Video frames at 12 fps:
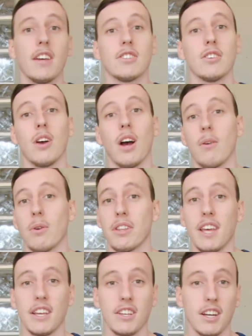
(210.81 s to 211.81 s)
So I want
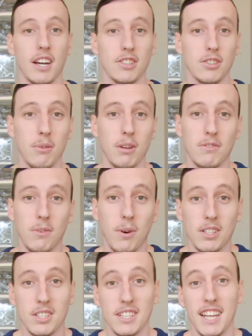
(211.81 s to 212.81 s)
to thank you guys so much for
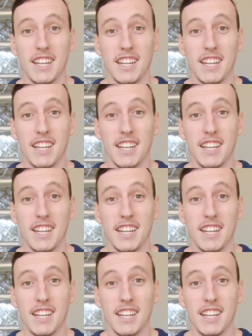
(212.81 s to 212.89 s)
watching.